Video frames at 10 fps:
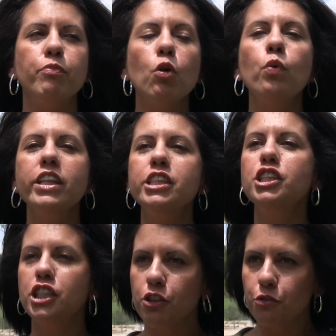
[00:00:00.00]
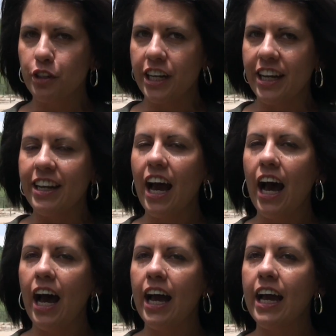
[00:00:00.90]
With children,
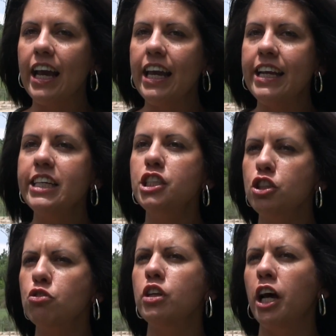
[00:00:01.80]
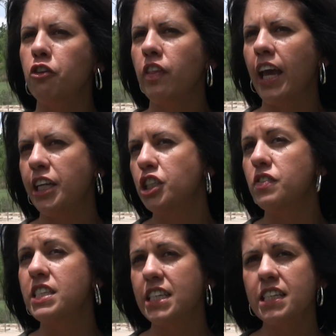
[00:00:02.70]
any children under the age
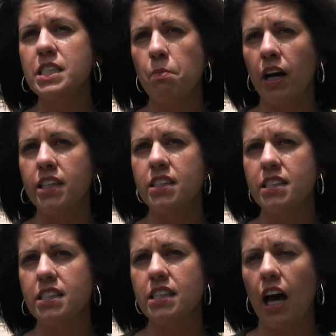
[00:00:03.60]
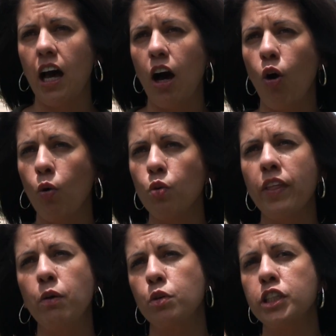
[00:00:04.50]
of 6 months old,
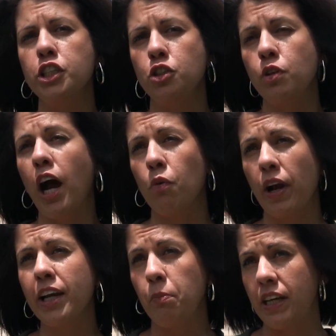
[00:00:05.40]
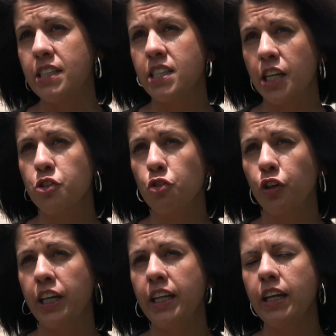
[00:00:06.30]
they really do not recommend
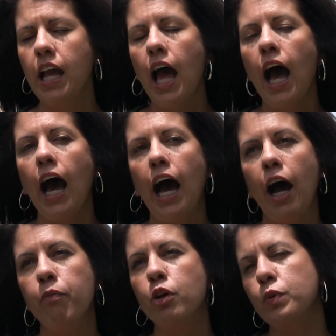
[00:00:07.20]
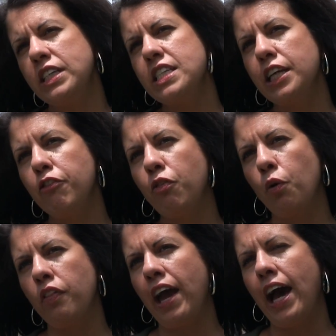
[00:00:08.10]
sunscreen. The reason
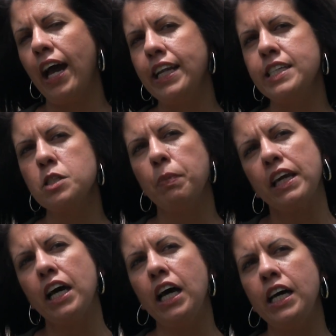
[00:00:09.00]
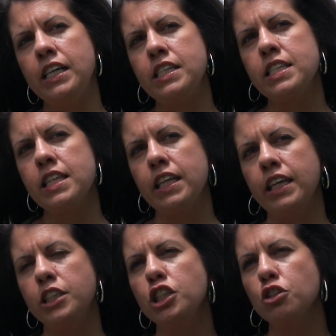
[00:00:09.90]
for that is because
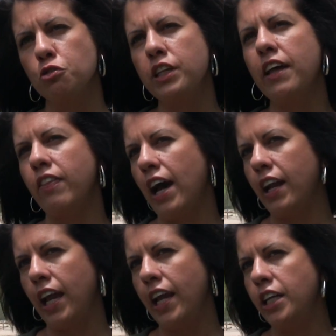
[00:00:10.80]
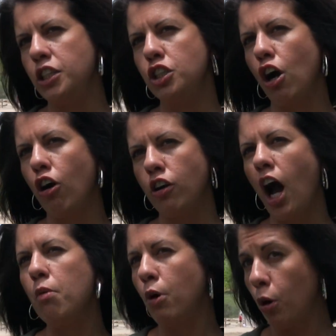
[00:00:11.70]
the children at that age are
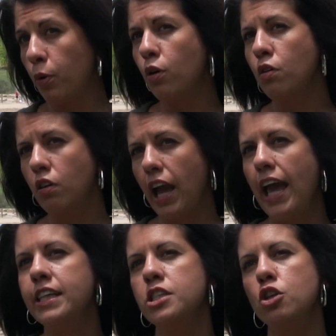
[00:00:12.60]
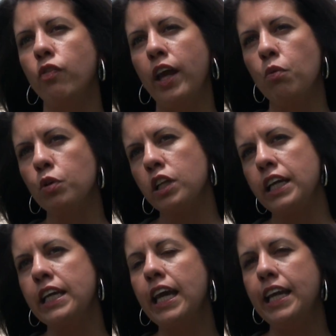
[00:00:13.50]
not mobile, and so they
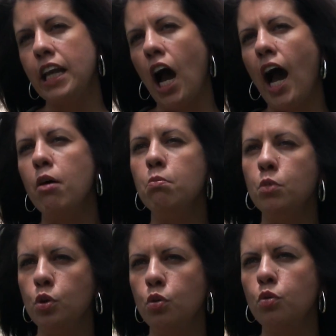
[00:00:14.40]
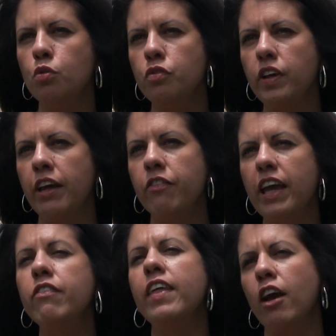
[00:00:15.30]
really cannot move.
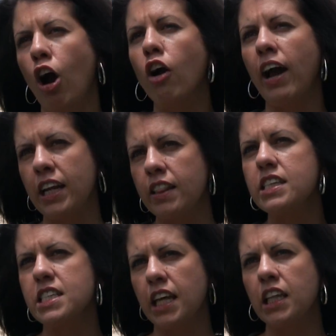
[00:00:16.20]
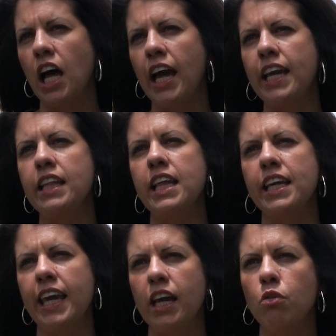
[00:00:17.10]
If they are out in the sunlight, they
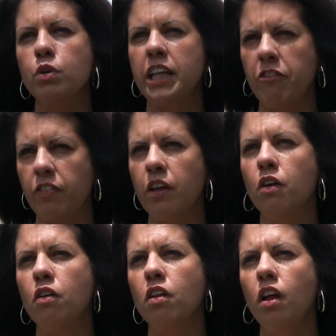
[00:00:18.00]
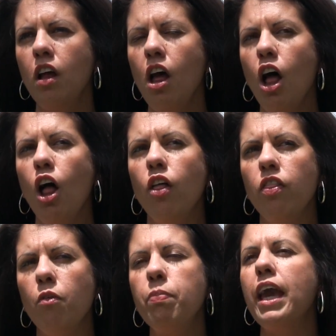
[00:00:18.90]
can't really
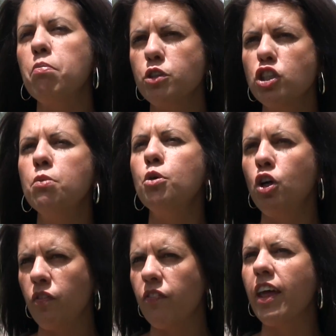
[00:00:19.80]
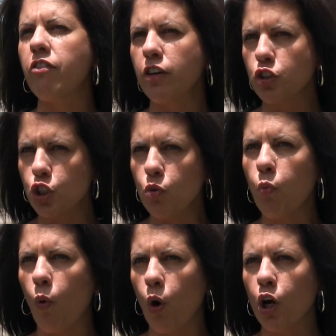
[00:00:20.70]
be able to move if they feel too
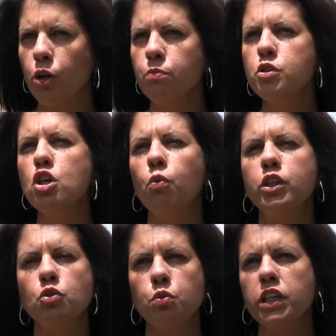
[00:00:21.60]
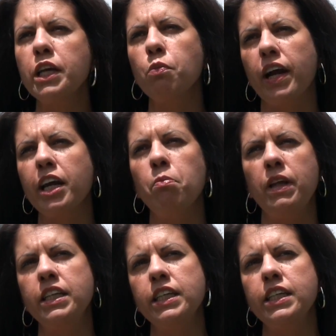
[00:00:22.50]
warm. So it's really
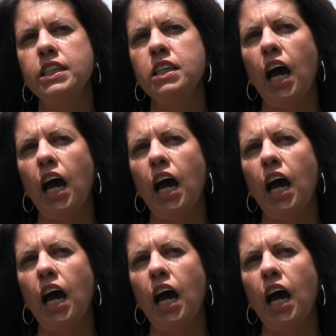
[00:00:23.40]
recommended